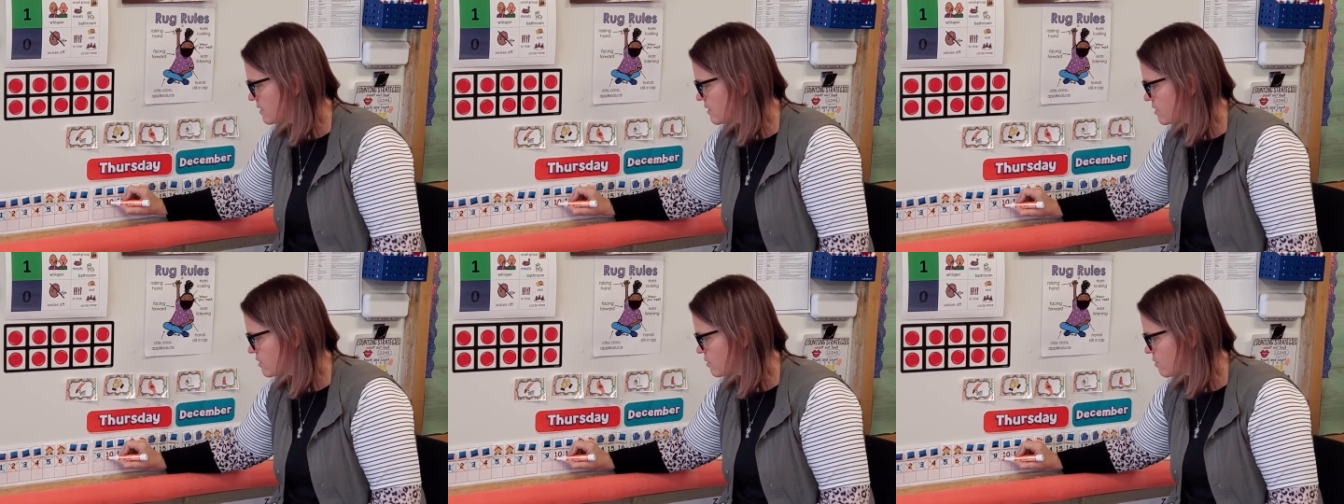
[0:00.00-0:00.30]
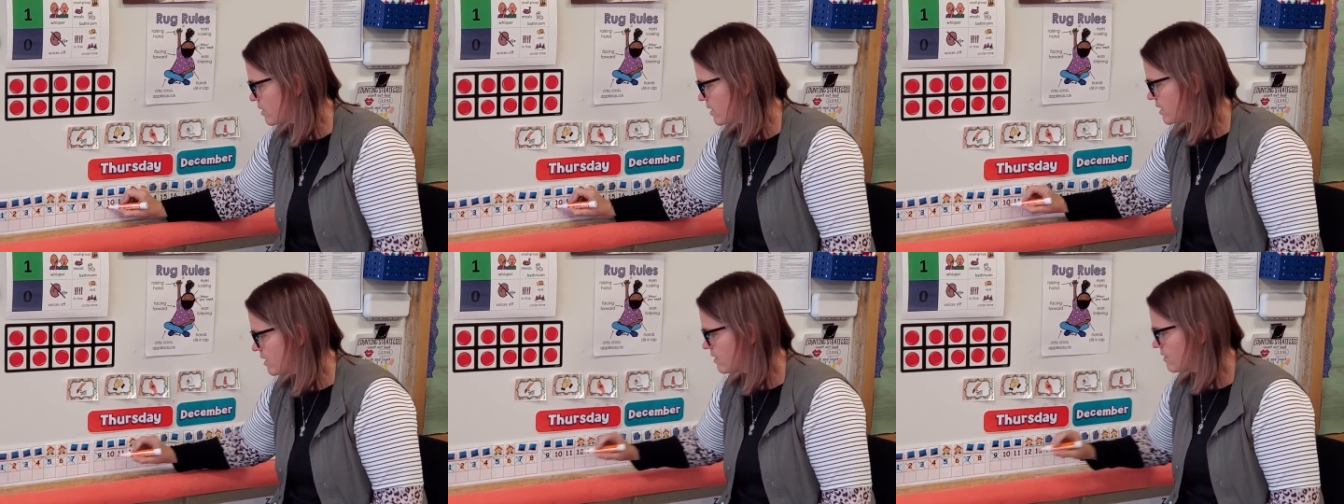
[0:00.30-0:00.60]
So
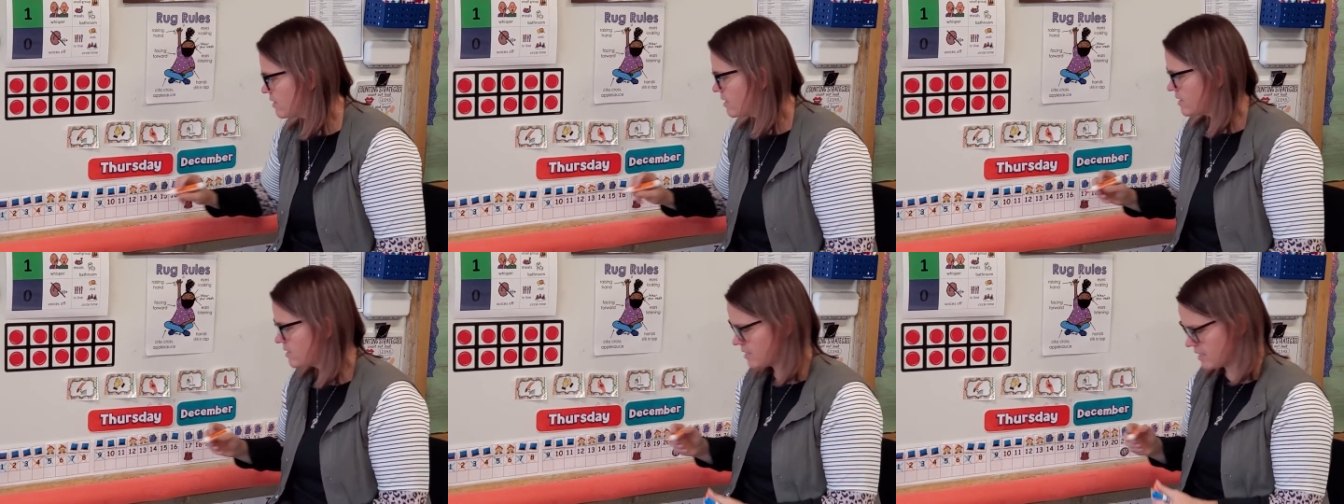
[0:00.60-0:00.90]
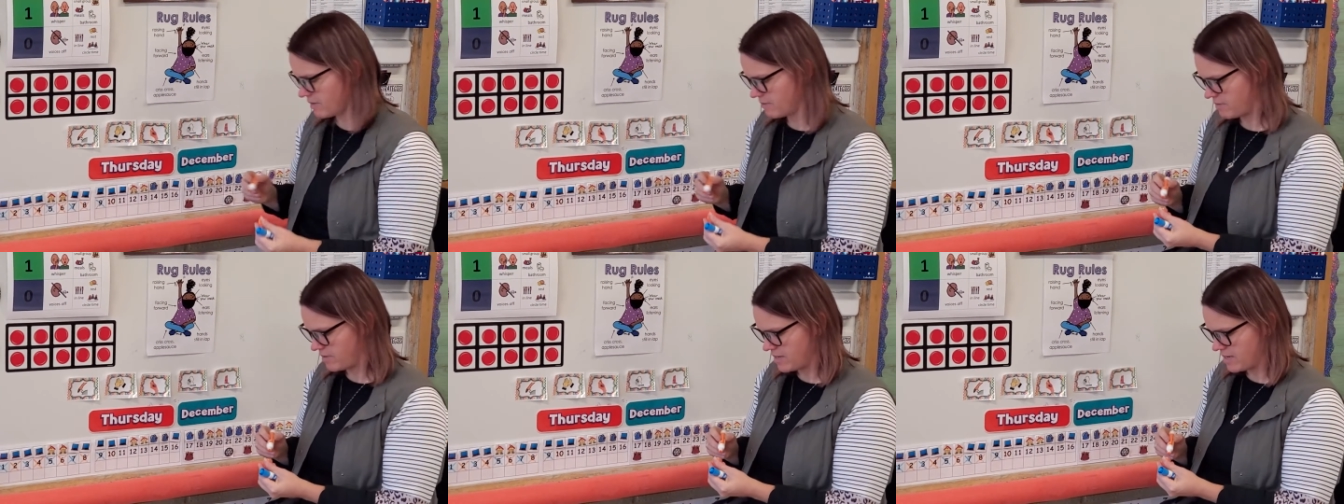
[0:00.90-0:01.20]
we can cross
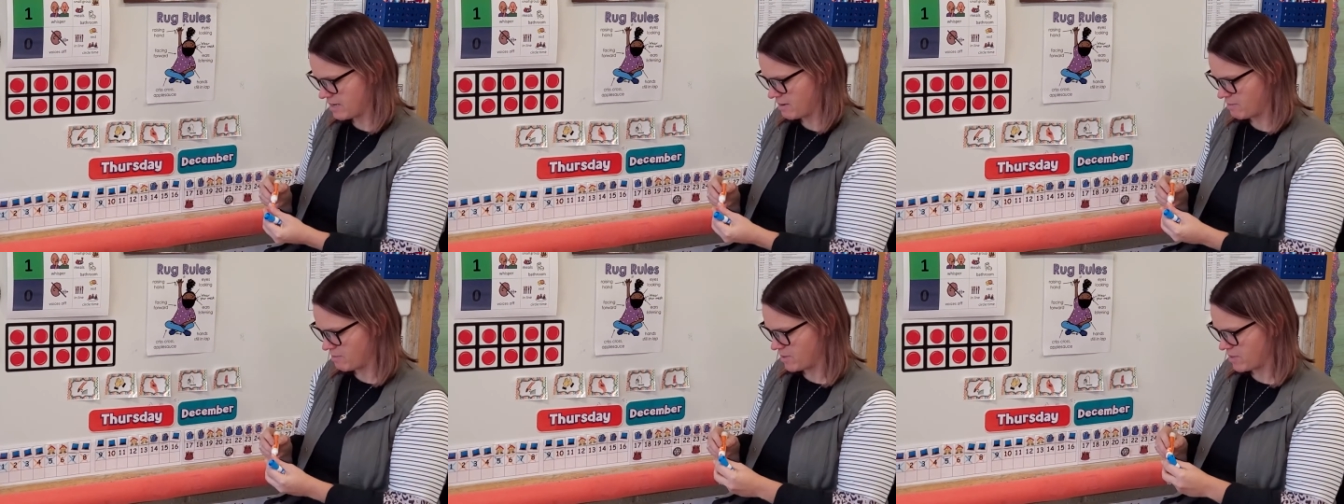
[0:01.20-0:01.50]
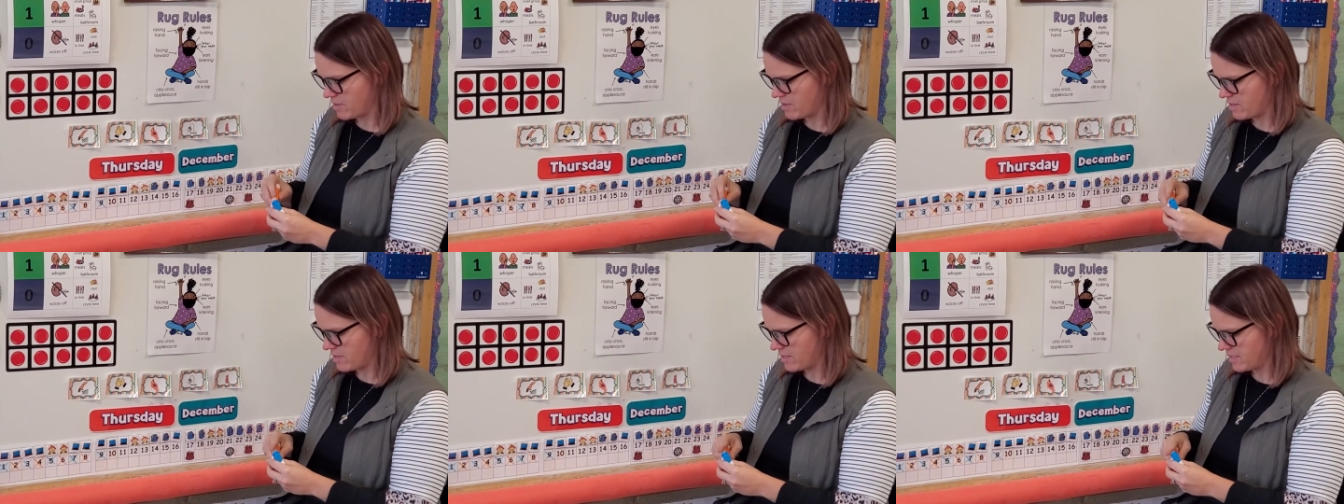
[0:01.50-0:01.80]
off the number
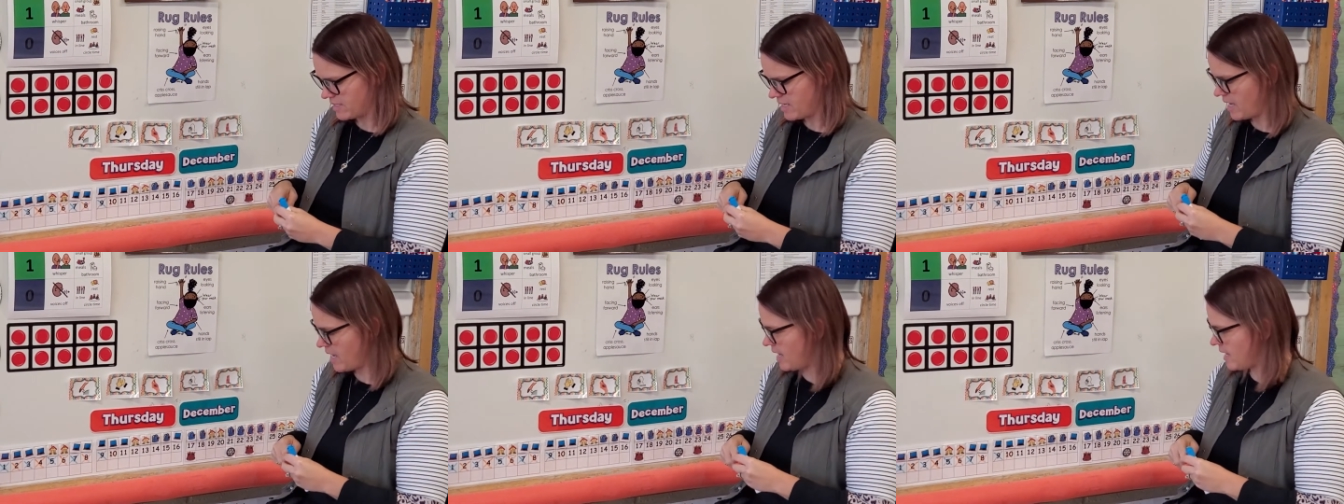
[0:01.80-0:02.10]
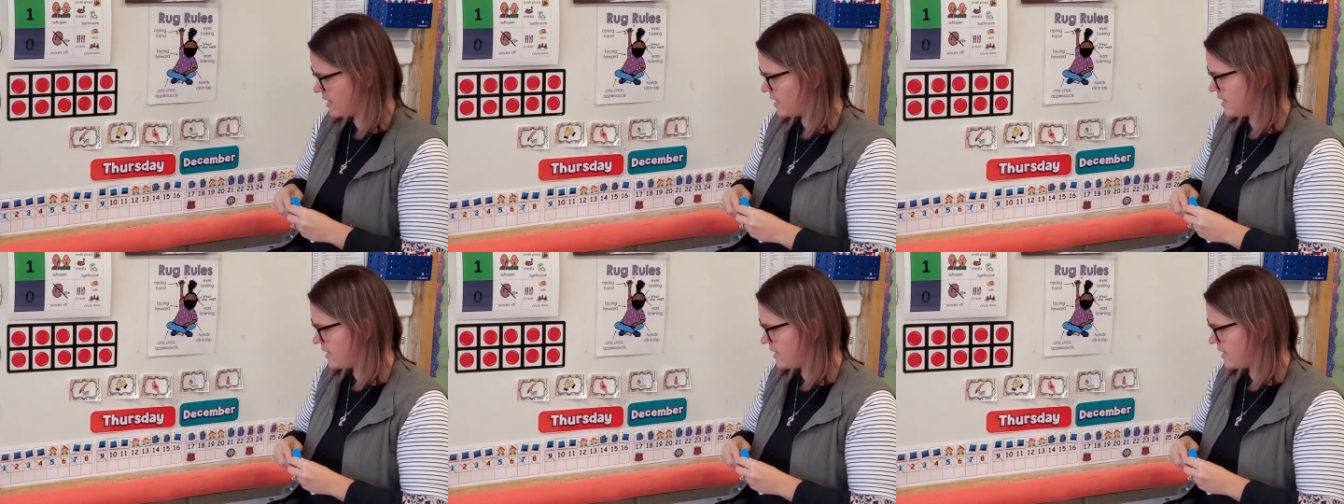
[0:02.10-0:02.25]
10.